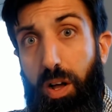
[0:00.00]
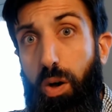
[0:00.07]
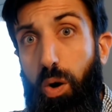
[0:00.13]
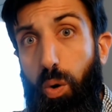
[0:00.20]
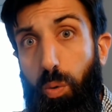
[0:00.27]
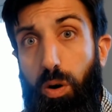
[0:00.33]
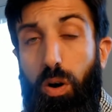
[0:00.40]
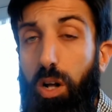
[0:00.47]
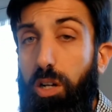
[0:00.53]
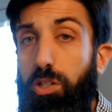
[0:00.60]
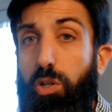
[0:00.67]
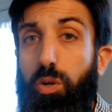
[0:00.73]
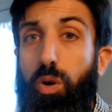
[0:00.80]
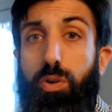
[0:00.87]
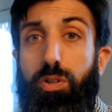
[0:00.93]
we're also
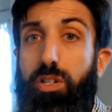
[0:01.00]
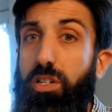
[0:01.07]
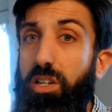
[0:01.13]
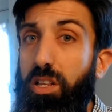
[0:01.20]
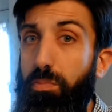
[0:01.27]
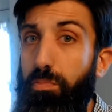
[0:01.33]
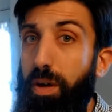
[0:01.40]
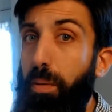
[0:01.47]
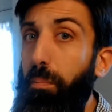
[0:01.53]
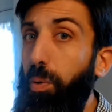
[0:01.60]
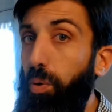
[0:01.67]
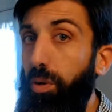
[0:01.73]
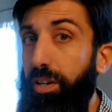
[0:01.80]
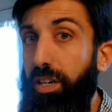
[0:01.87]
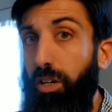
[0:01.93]
going to see the
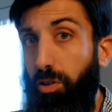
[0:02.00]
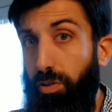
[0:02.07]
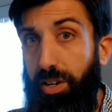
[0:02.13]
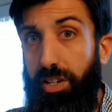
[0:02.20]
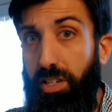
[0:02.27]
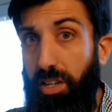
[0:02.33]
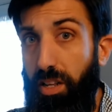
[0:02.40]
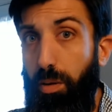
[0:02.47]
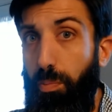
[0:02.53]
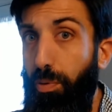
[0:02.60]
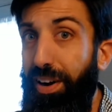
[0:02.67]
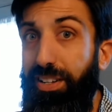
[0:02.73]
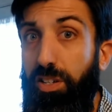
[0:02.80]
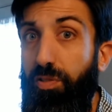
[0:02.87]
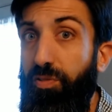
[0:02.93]
mempool increase and the
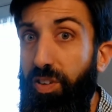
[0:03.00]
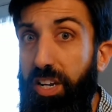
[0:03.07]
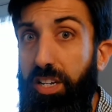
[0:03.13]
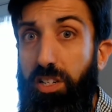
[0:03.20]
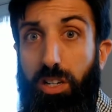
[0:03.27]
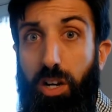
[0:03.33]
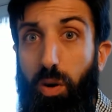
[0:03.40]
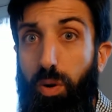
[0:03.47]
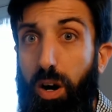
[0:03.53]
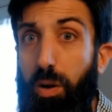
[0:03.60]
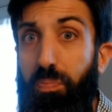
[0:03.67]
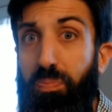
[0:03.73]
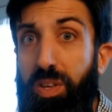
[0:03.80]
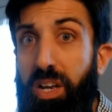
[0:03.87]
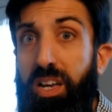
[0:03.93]
price of fees go up
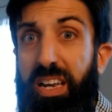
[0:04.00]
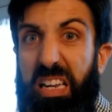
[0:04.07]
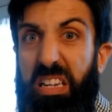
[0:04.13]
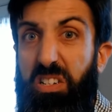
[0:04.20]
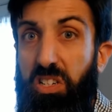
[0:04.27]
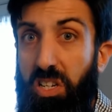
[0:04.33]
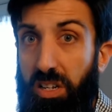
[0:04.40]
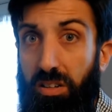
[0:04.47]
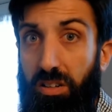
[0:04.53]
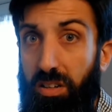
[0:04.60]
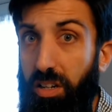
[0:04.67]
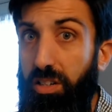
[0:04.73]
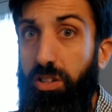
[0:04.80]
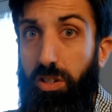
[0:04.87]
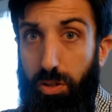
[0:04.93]
until a
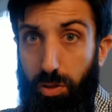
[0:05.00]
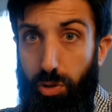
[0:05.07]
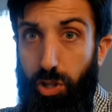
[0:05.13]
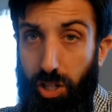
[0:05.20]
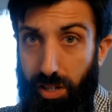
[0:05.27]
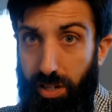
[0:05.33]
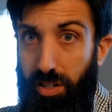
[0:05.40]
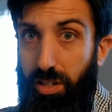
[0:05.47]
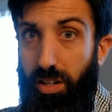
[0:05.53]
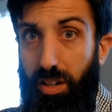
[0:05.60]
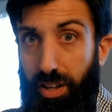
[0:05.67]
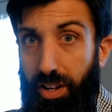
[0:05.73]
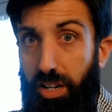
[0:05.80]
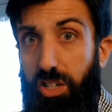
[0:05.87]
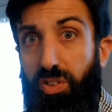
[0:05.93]
solution is
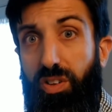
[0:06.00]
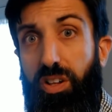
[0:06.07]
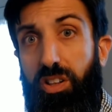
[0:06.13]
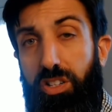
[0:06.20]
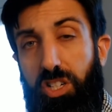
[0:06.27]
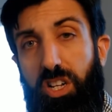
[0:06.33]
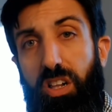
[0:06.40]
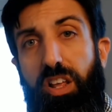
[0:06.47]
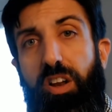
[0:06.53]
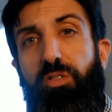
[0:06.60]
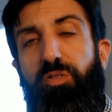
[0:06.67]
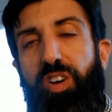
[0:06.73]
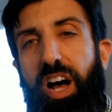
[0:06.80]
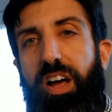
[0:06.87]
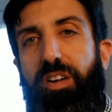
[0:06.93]

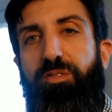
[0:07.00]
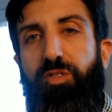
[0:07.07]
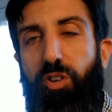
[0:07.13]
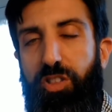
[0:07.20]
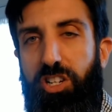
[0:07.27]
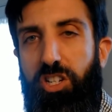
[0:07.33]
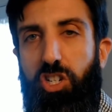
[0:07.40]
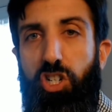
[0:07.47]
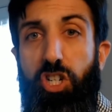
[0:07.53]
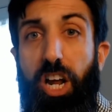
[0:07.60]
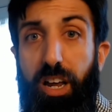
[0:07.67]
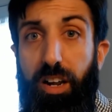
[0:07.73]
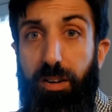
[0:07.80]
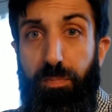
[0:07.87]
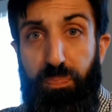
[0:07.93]
solidified for this
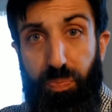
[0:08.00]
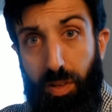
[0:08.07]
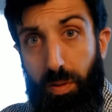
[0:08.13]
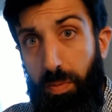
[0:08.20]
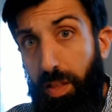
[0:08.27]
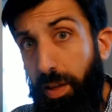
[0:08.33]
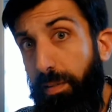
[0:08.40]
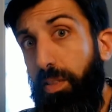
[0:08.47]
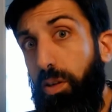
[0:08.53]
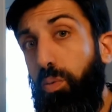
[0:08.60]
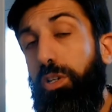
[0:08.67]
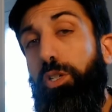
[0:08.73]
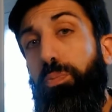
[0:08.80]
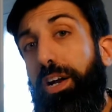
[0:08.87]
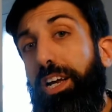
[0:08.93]
chain.
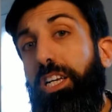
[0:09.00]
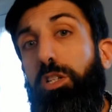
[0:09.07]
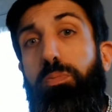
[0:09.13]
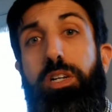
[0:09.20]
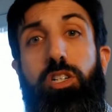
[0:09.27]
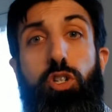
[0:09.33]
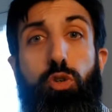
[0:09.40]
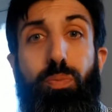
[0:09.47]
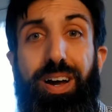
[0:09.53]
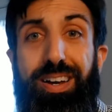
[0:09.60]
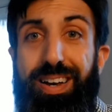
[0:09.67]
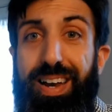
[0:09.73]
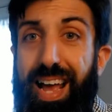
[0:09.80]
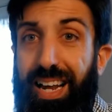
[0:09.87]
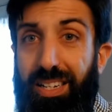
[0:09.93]
Which brings me to my
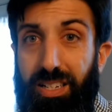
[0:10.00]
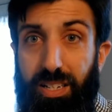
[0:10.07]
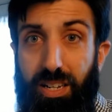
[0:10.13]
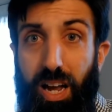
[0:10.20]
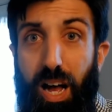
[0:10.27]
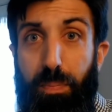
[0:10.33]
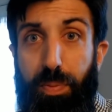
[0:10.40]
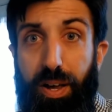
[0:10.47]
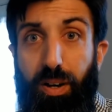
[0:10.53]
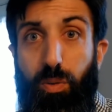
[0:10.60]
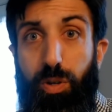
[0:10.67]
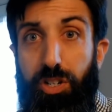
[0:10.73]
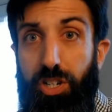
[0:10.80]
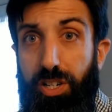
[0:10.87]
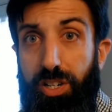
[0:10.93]
next topic,
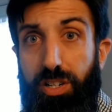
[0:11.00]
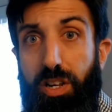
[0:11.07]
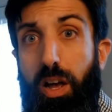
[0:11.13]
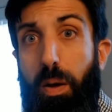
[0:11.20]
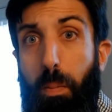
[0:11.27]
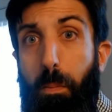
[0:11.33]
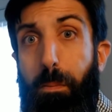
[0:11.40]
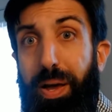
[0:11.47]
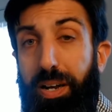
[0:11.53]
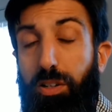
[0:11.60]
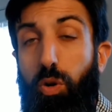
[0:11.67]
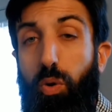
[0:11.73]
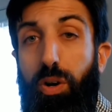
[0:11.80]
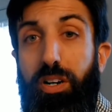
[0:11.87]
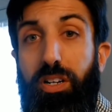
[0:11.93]
which is
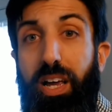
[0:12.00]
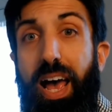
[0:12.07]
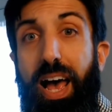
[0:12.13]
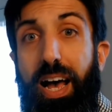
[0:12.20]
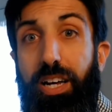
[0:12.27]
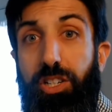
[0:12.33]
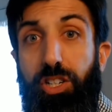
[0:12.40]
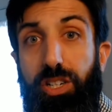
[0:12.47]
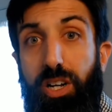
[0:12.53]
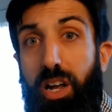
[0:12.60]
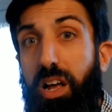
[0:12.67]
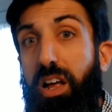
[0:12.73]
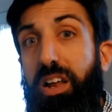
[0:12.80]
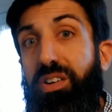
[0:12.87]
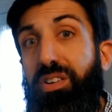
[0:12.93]
Bitcoin Cash.
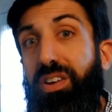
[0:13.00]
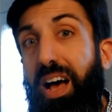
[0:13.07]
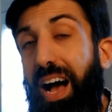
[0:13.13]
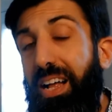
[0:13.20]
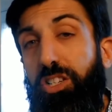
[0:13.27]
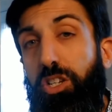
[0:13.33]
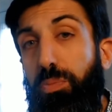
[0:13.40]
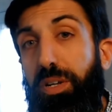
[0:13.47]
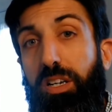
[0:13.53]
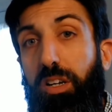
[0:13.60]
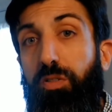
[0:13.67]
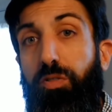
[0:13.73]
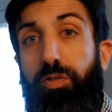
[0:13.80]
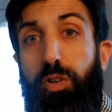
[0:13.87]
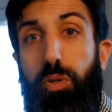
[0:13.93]
Not to be
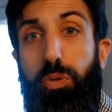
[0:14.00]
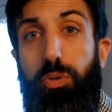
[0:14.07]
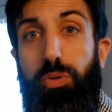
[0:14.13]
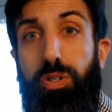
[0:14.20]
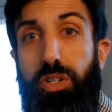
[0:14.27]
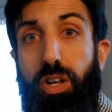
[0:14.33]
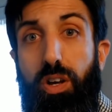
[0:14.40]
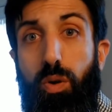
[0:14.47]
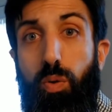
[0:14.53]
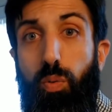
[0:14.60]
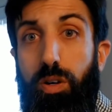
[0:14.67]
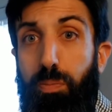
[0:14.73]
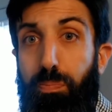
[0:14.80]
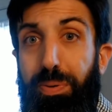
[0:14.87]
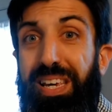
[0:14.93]
confused
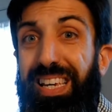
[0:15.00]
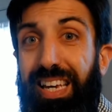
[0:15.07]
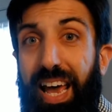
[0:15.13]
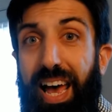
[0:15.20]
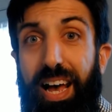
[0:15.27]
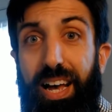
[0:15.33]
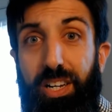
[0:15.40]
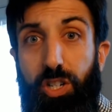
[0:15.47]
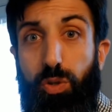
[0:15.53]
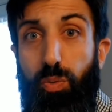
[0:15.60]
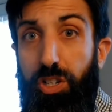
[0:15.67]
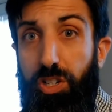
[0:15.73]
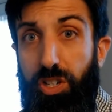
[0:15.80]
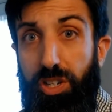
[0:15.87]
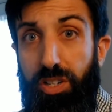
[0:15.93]
with Bcash,
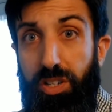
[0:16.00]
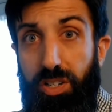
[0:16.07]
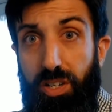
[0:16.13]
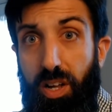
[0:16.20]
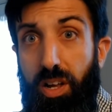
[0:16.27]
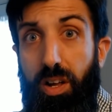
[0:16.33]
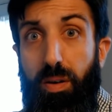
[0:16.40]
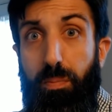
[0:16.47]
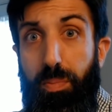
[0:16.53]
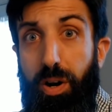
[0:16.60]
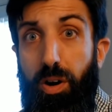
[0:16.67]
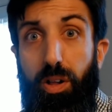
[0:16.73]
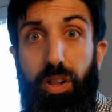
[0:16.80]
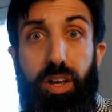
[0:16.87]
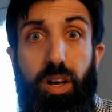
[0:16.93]
which is
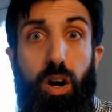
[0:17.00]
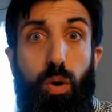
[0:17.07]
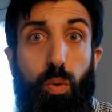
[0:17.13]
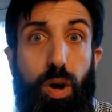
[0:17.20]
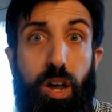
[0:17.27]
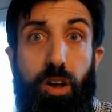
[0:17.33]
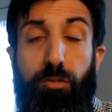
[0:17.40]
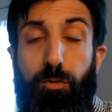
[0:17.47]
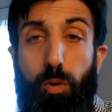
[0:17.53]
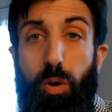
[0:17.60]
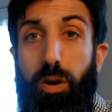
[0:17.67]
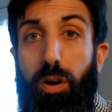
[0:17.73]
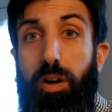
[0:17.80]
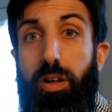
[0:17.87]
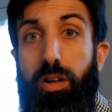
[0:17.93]
merely a way
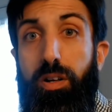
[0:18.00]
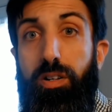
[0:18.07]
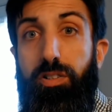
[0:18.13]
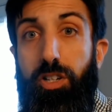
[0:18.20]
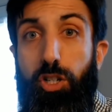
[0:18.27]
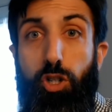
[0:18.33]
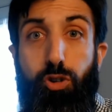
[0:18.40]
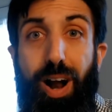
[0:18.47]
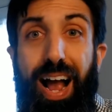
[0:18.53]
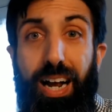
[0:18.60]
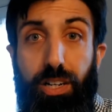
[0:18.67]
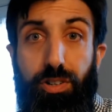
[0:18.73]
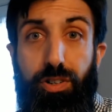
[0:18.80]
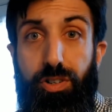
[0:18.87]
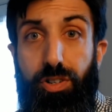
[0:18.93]
for
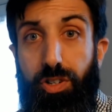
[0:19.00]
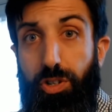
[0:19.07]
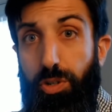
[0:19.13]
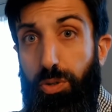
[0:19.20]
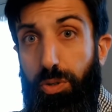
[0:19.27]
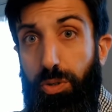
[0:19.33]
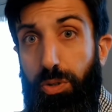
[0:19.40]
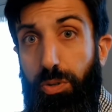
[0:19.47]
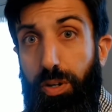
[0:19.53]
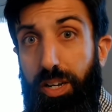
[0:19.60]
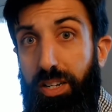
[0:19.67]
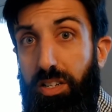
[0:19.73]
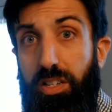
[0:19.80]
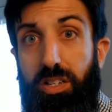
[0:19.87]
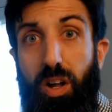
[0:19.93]
detractors to
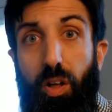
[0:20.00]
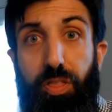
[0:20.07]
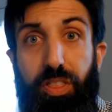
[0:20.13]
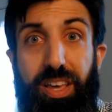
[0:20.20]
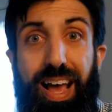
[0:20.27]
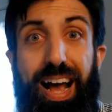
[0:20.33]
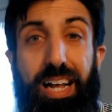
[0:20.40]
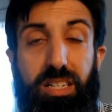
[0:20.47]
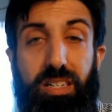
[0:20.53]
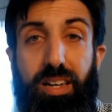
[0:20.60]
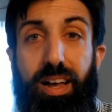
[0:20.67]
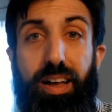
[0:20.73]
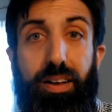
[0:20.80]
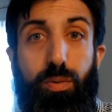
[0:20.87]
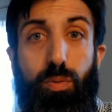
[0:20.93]
insult the
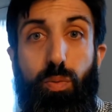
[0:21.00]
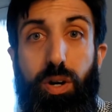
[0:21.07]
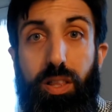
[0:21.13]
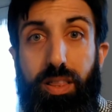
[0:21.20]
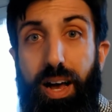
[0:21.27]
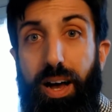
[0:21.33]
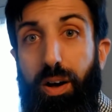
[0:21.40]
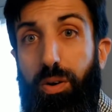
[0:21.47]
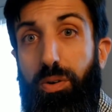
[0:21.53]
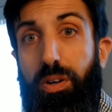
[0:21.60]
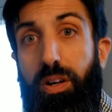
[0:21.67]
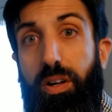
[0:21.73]
asset without